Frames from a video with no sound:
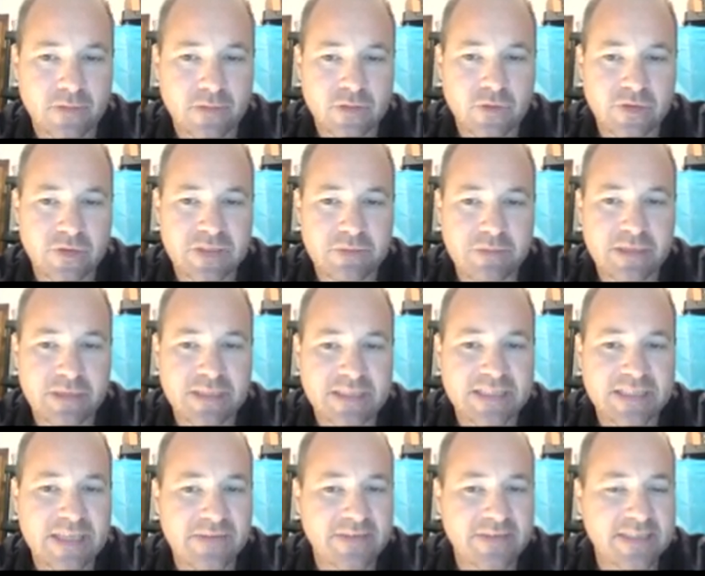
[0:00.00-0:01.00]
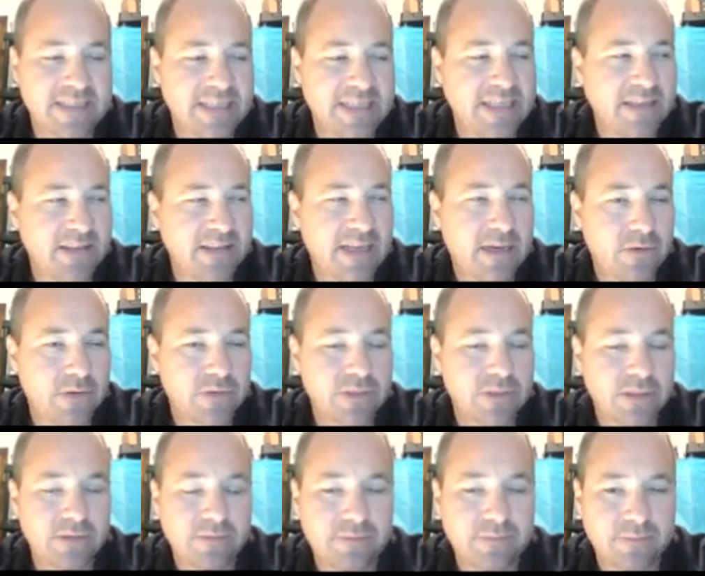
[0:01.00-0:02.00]
So I spent
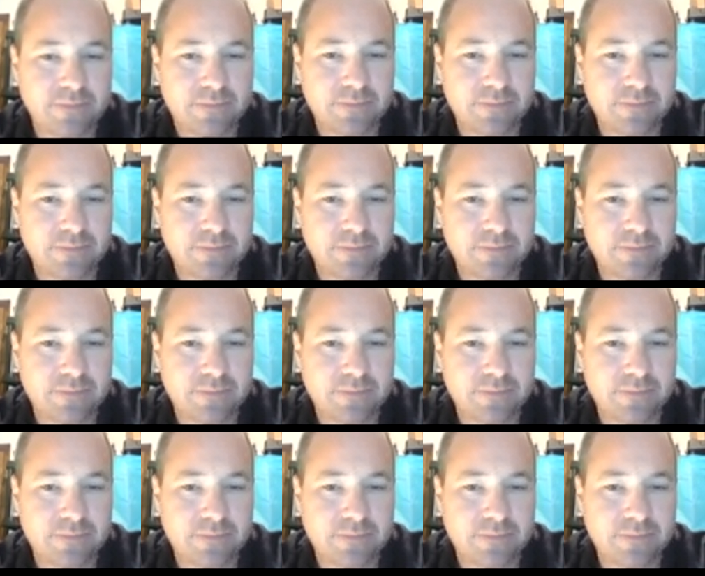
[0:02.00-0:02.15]
17,000.